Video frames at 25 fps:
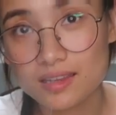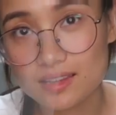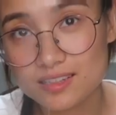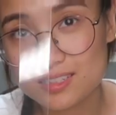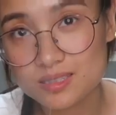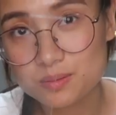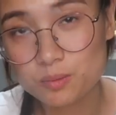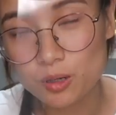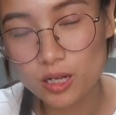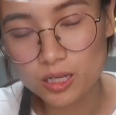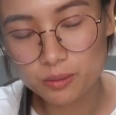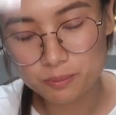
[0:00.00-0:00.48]
the
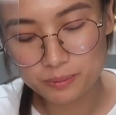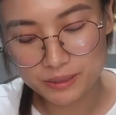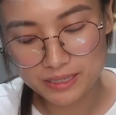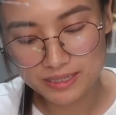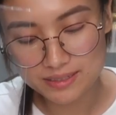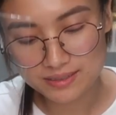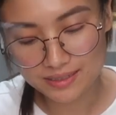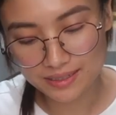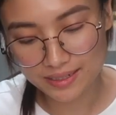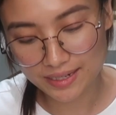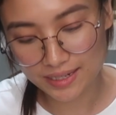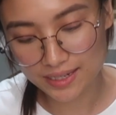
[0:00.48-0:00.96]
small
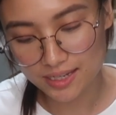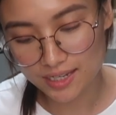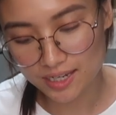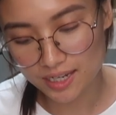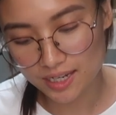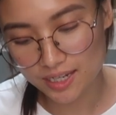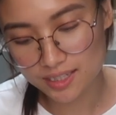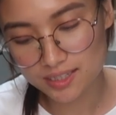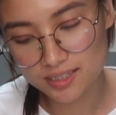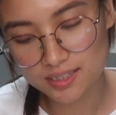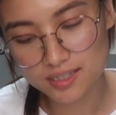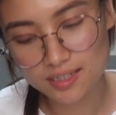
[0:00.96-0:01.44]
piece that I
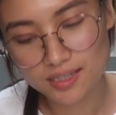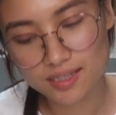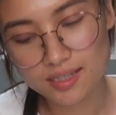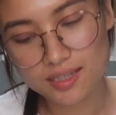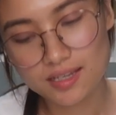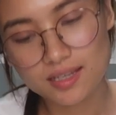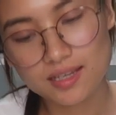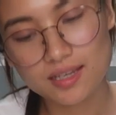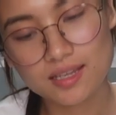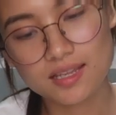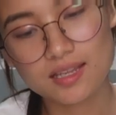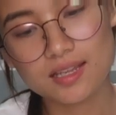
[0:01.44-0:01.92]
cut
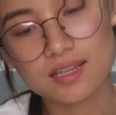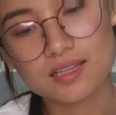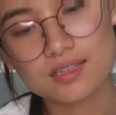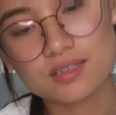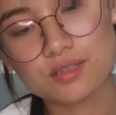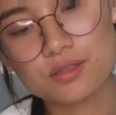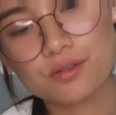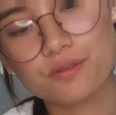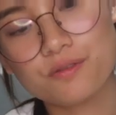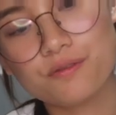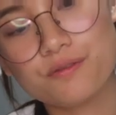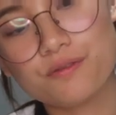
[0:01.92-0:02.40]

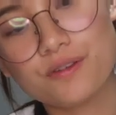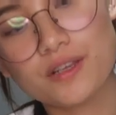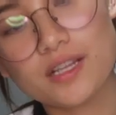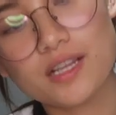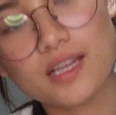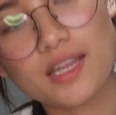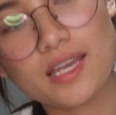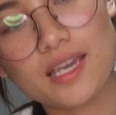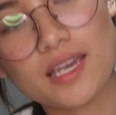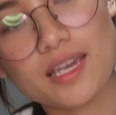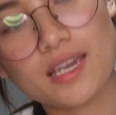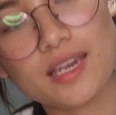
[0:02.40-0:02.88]
to
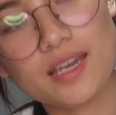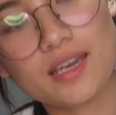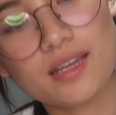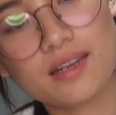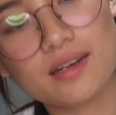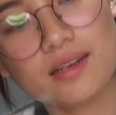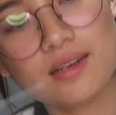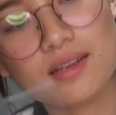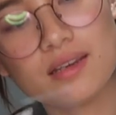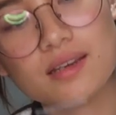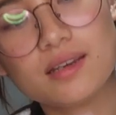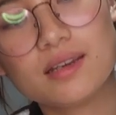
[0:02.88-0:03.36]
fill
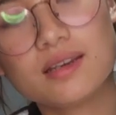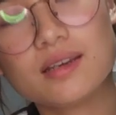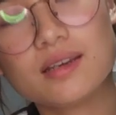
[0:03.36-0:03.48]
in